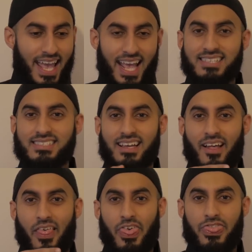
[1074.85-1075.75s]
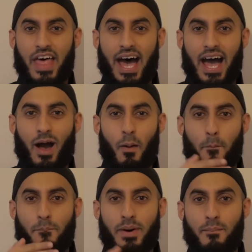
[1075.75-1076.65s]
Is that
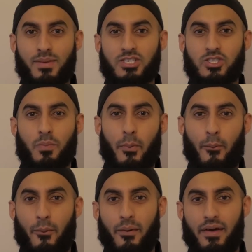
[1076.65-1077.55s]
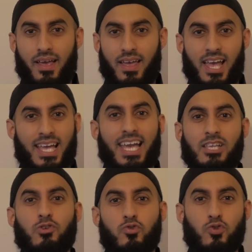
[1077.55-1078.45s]
permissible? Can
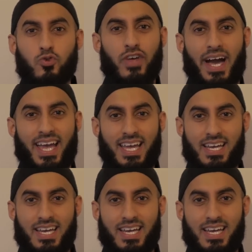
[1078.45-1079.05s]
you do that?